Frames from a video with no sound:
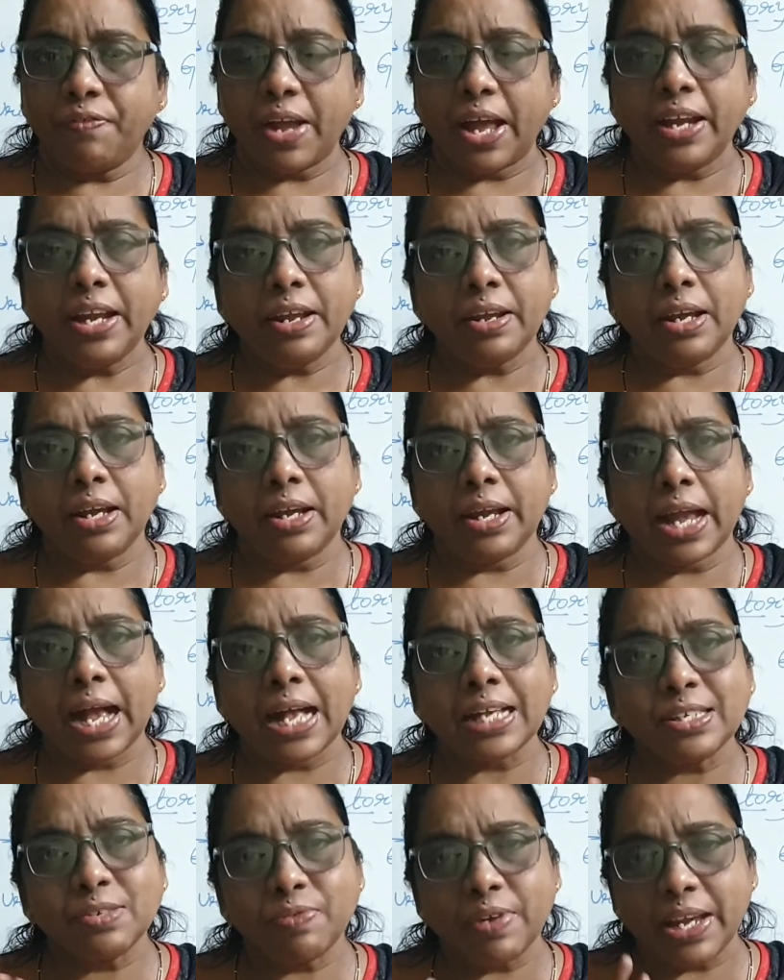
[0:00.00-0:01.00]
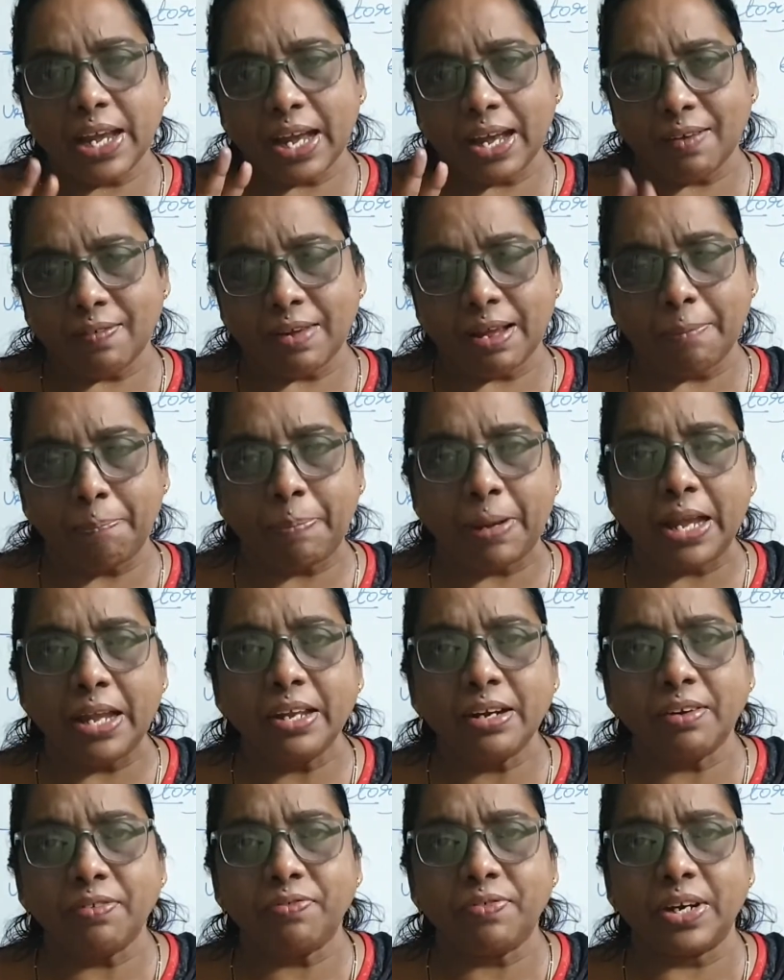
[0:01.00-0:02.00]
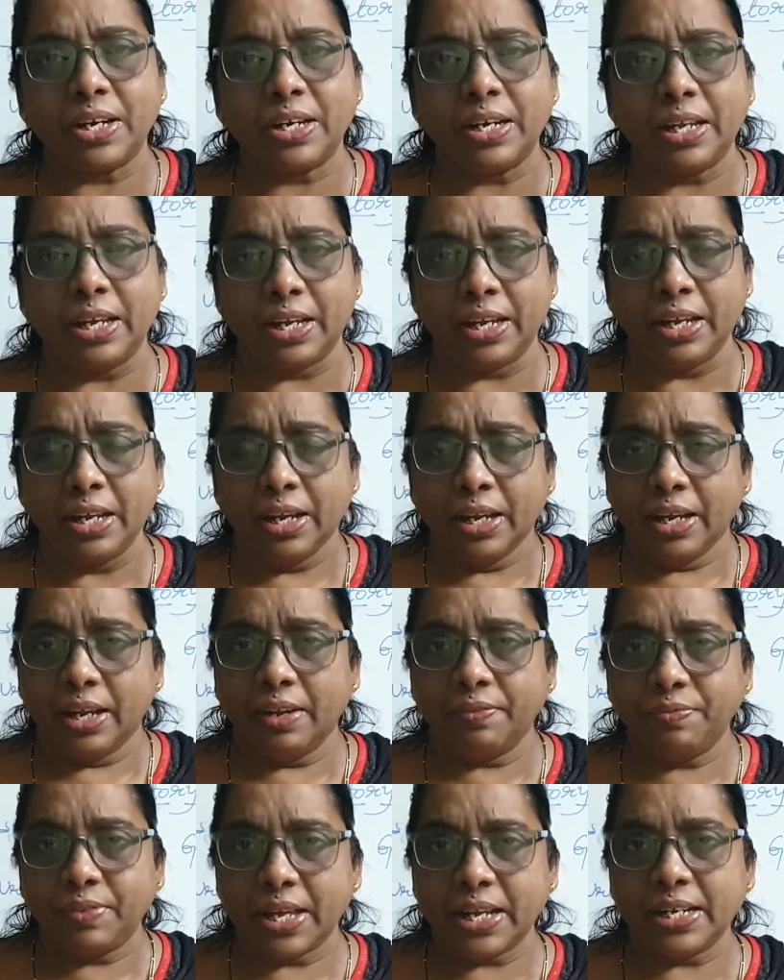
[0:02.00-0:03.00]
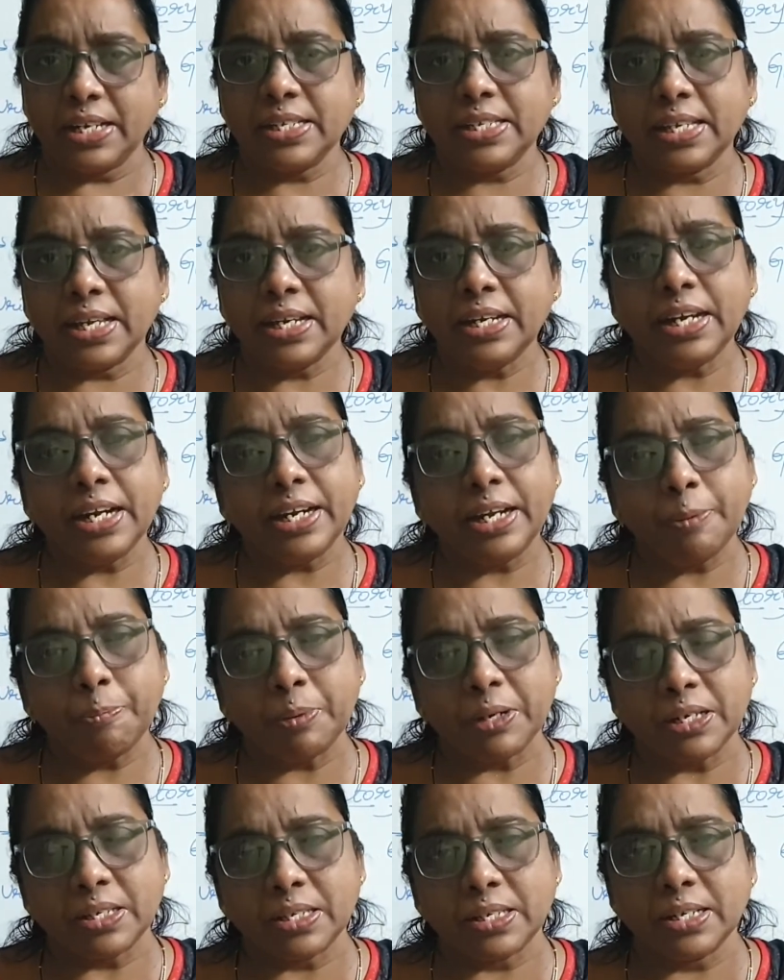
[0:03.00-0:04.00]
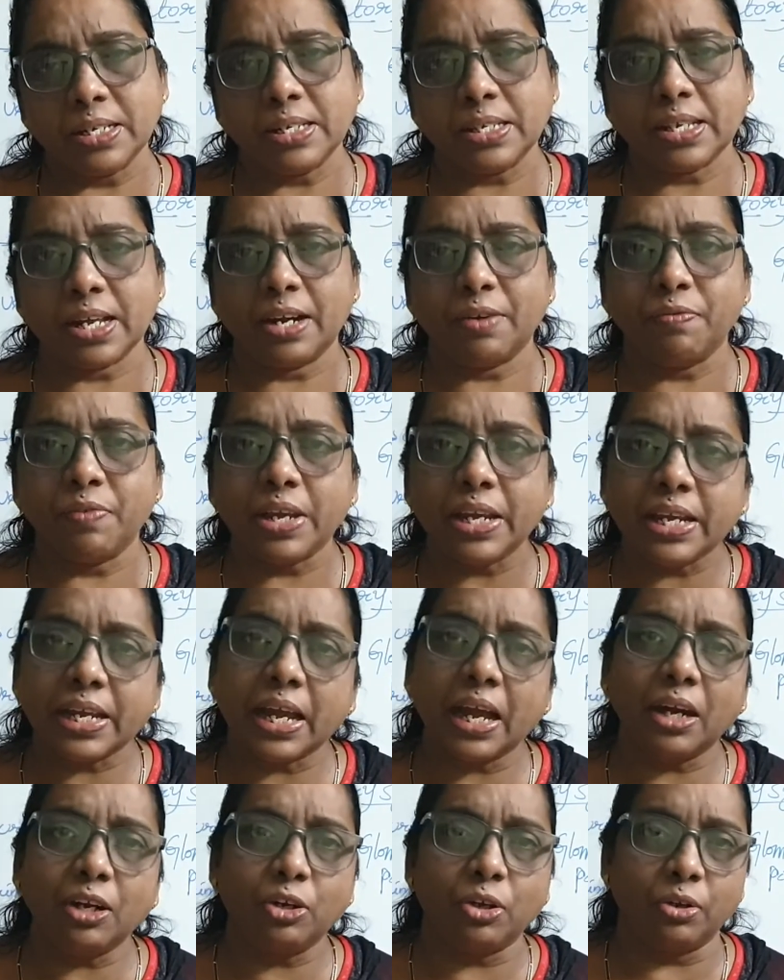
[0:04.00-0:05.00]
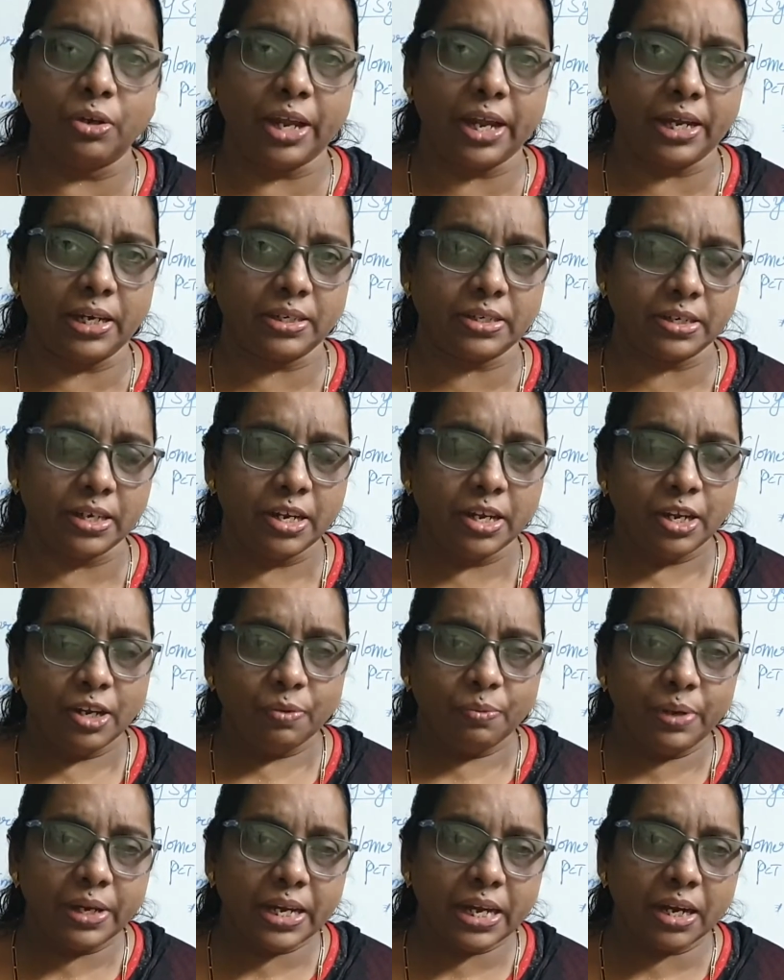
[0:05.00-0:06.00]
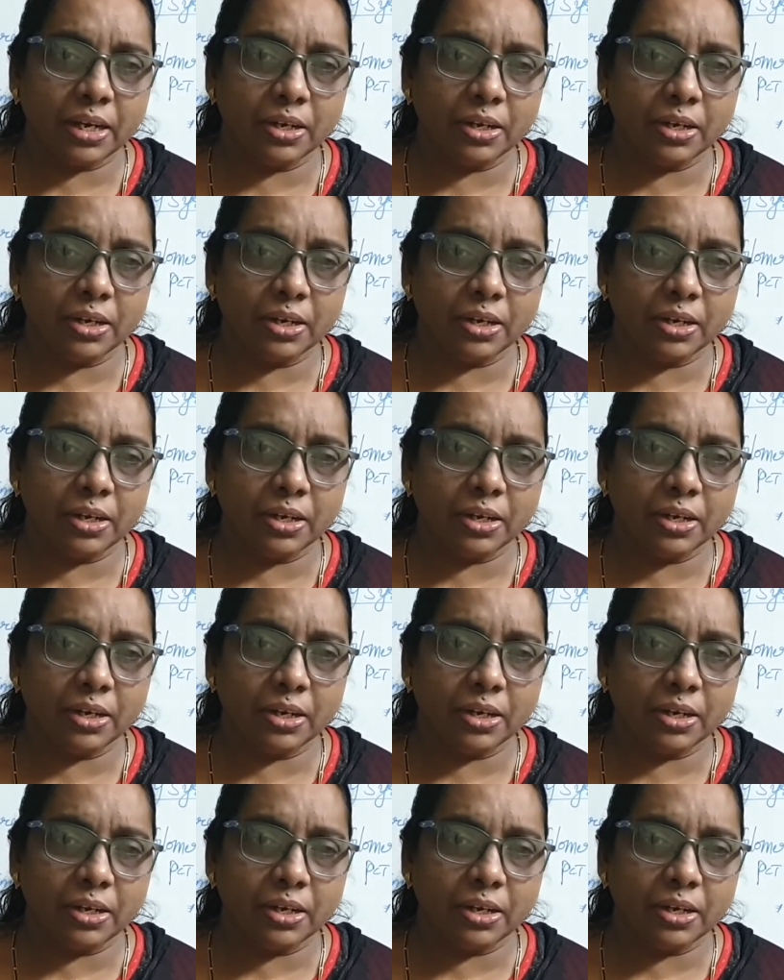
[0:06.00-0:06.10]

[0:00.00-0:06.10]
as we have a pair of kidney, if there is a needy persons, and we can donate one